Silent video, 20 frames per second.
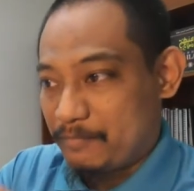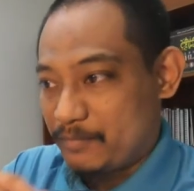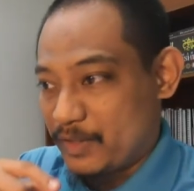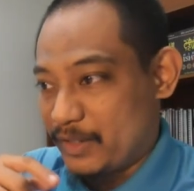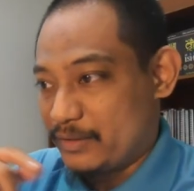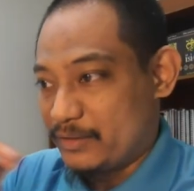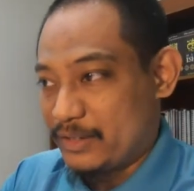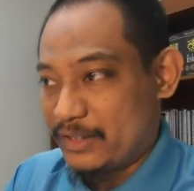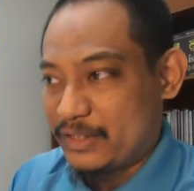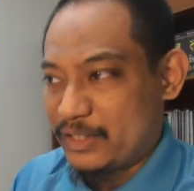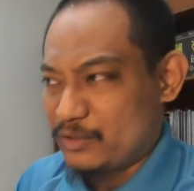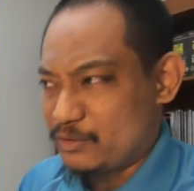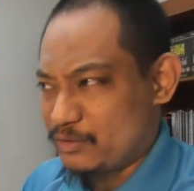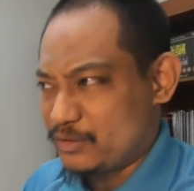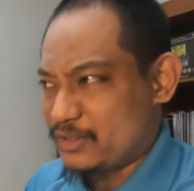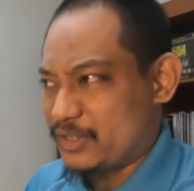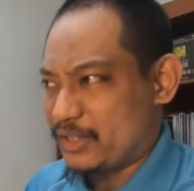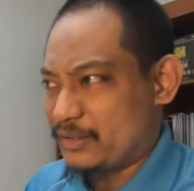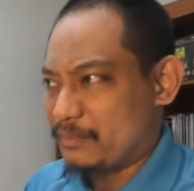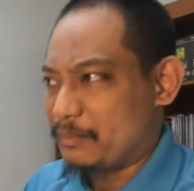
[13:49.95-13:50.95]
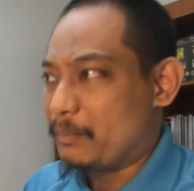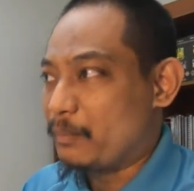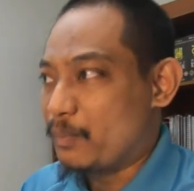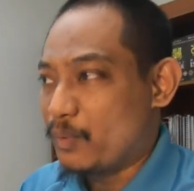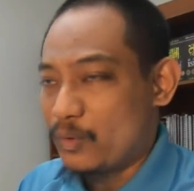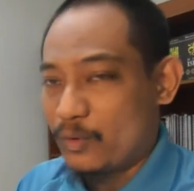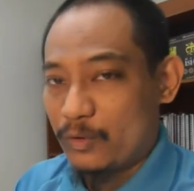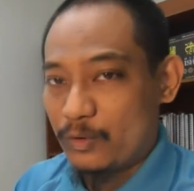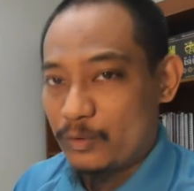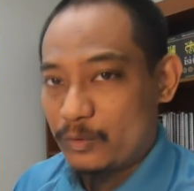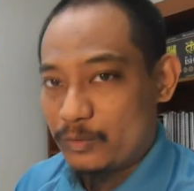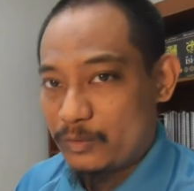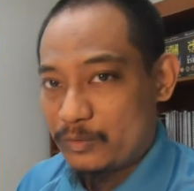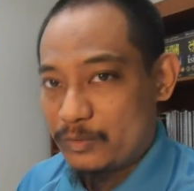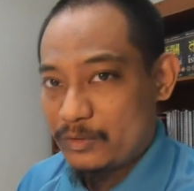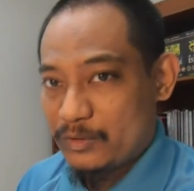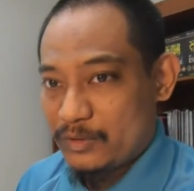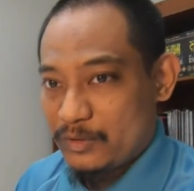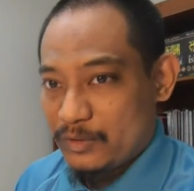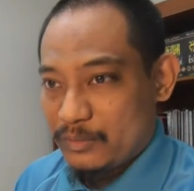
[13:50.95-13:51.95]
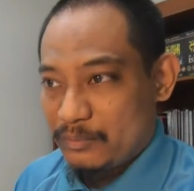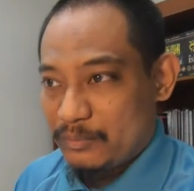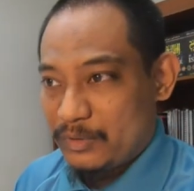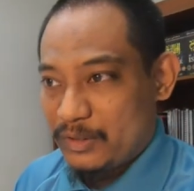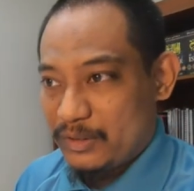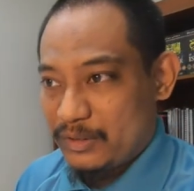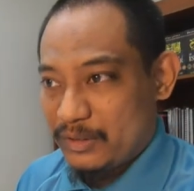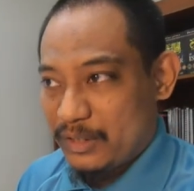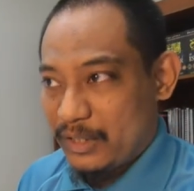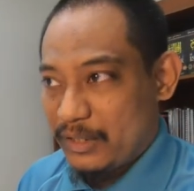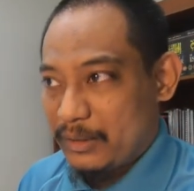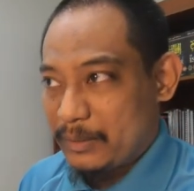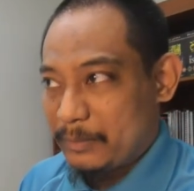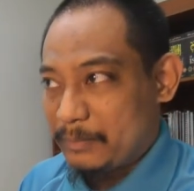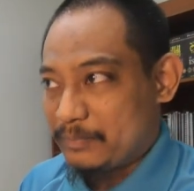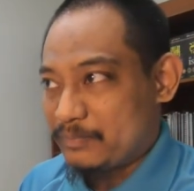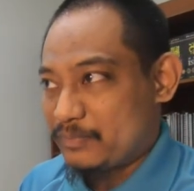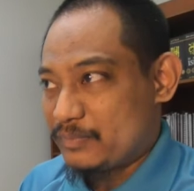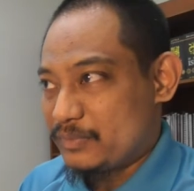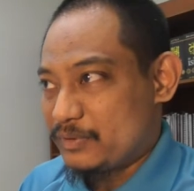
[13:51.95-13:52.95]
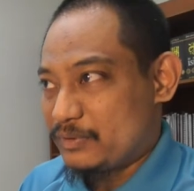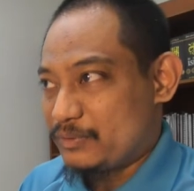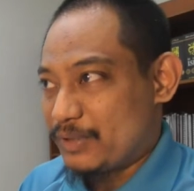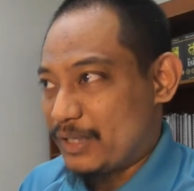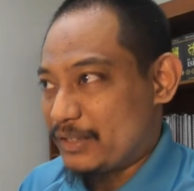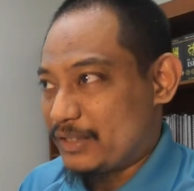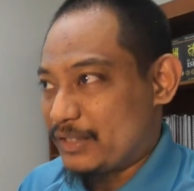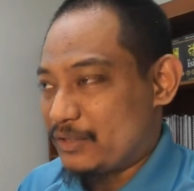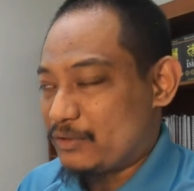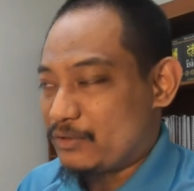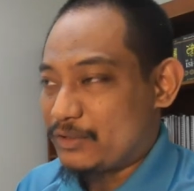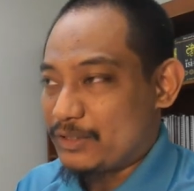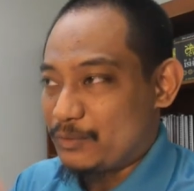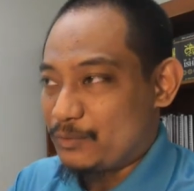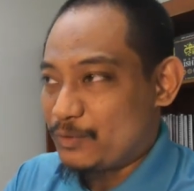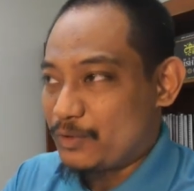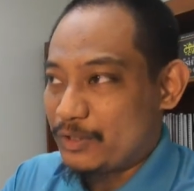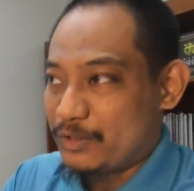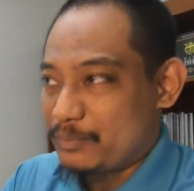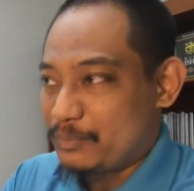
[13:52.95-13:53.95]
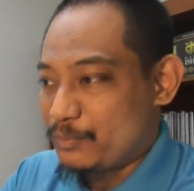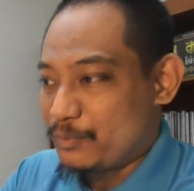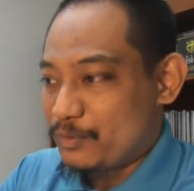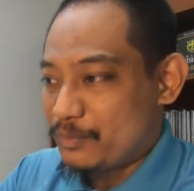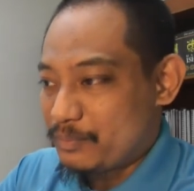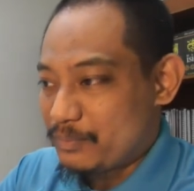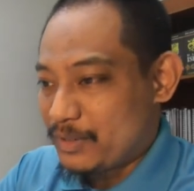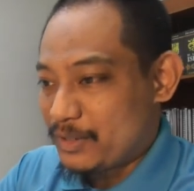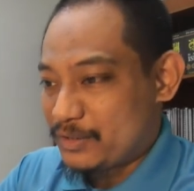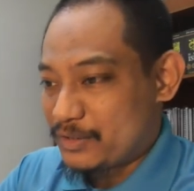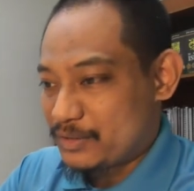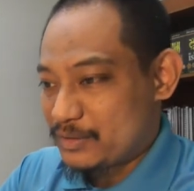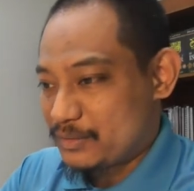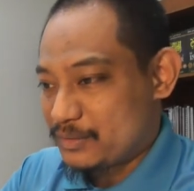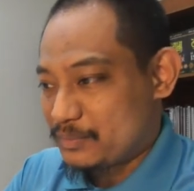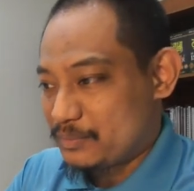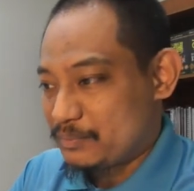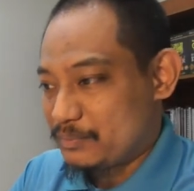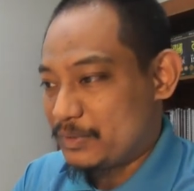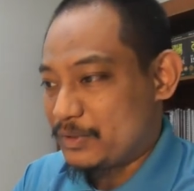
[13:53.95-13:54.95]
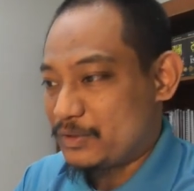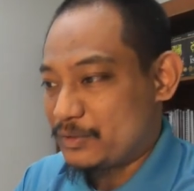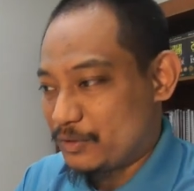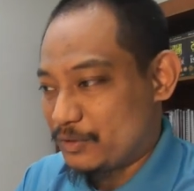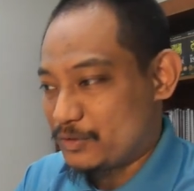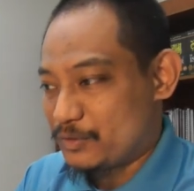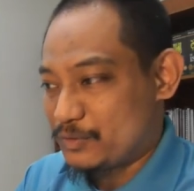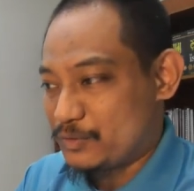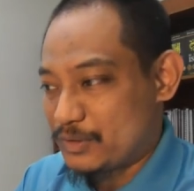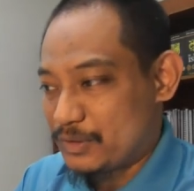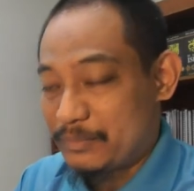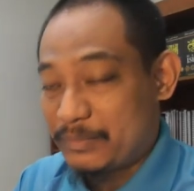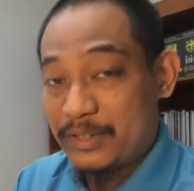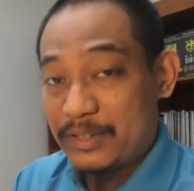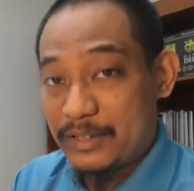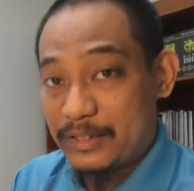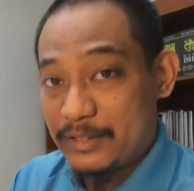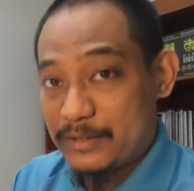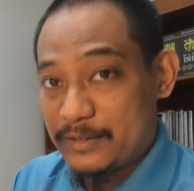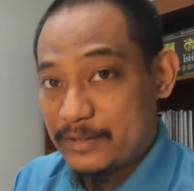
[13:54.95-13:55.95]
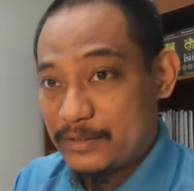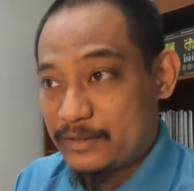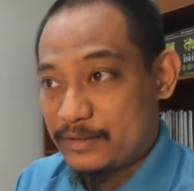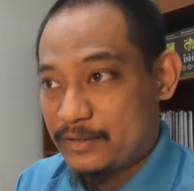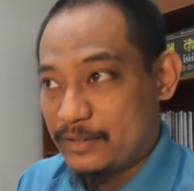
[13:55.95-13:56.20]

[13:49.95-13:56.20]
Like, they cannot get more, meaning I cannot reward more marks because you submit late.